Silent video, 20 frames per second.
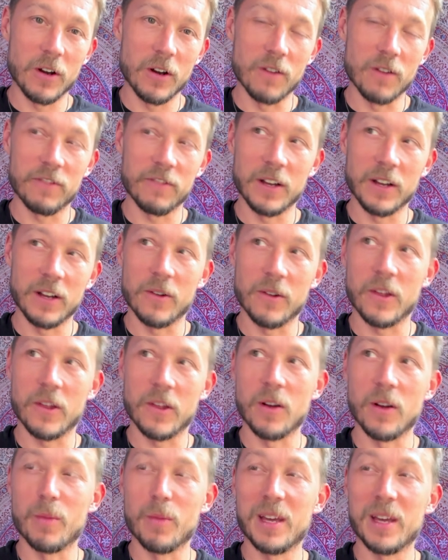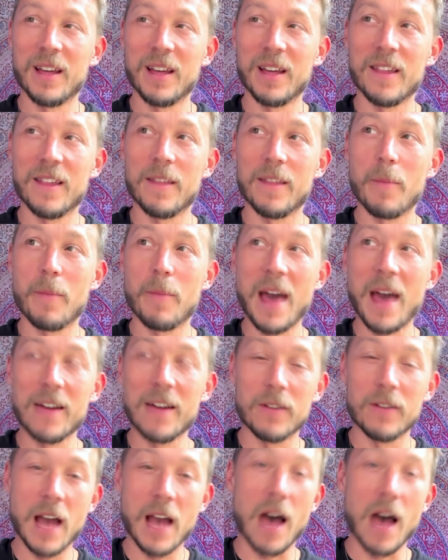our fingers here because the
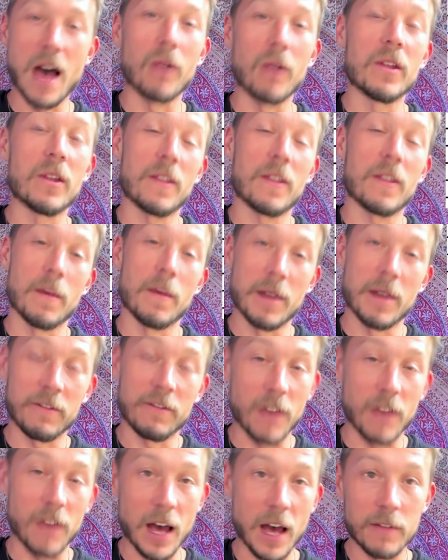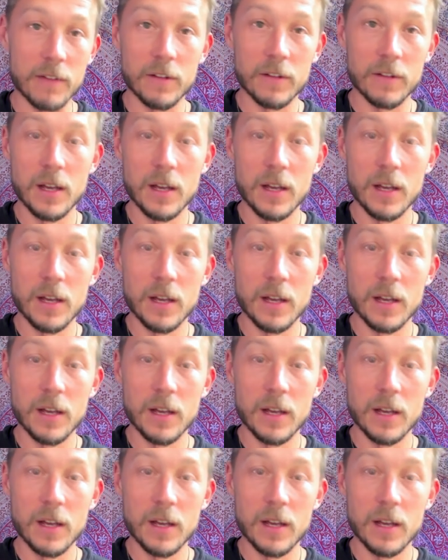pattern now is thumb on 5.